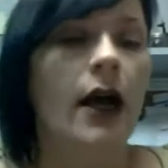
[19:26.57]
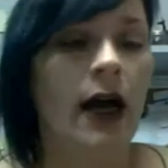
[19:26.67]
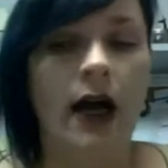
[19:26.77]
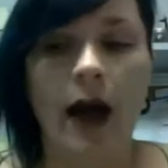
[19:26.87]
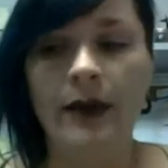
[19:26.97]

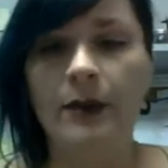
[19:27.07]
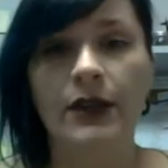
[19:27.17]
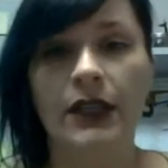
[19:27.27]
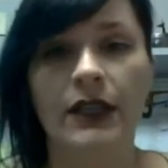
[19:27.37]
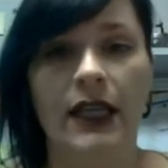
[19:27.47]
I'm going to
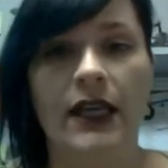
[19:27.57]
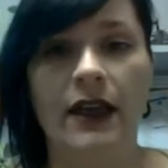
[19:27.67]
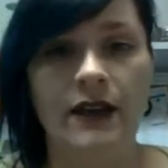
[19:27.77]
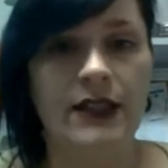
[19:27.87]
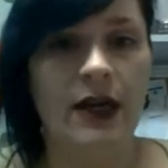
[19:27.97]
put the link
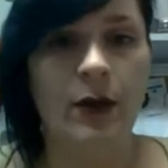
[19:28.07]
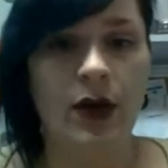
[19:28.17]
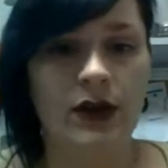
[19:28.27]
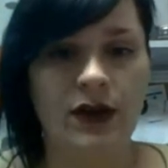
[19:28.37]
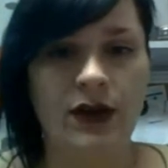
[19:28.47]
in the down
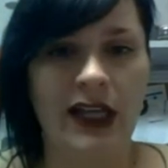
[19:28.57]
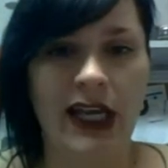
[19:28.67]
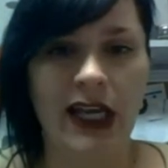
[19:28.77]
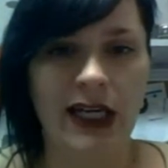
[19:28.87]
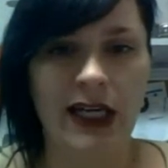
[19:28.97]
bar. It's already
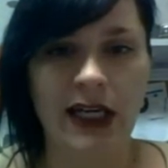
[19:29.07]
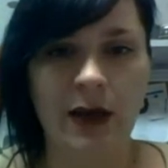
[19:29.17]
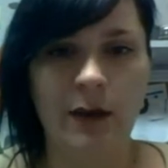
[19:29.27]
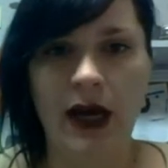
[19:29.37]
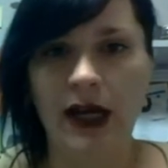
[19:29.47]

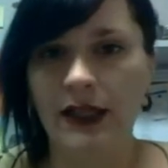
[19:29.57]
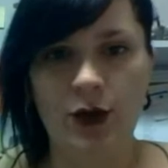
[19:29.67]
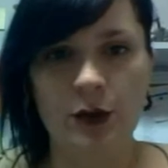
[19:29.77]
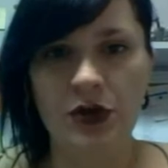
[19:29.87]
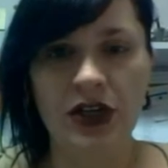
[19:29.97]
in my
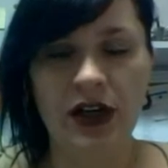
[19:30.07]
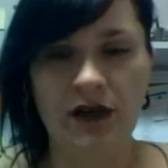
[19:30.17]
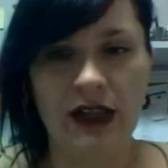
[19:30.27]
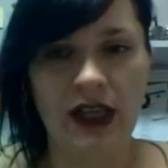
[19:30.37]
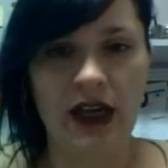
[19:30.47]
description and
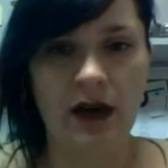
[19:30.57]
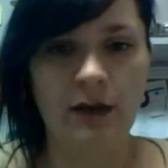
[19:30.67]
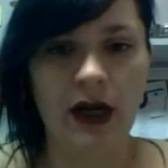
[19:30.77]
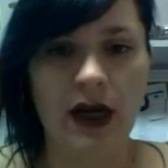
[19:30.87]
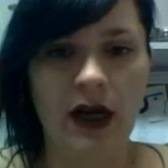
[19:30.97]
everything.
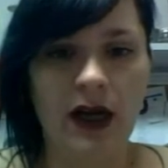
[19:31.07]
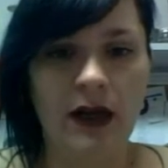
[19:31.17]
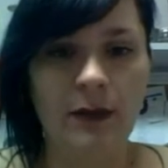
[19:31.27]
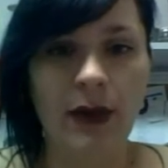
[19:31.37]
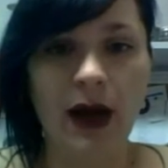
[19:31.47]

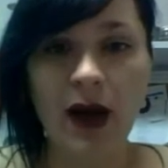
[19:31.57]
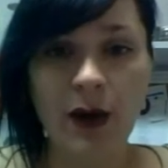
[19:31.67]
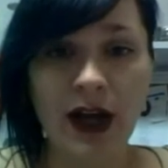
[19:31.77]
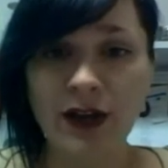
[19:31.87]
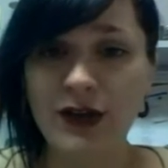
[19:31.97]
But bye
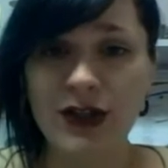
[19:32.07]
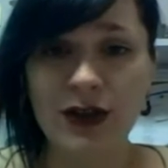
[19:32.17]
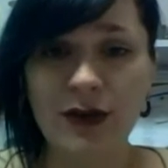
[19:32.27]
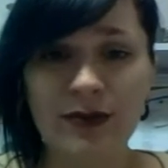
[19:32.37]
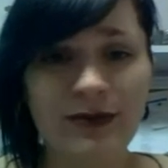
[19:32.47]
away,
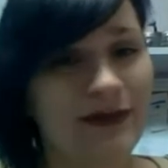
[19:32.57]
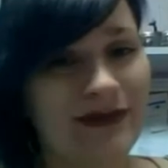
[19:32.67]
YouTube.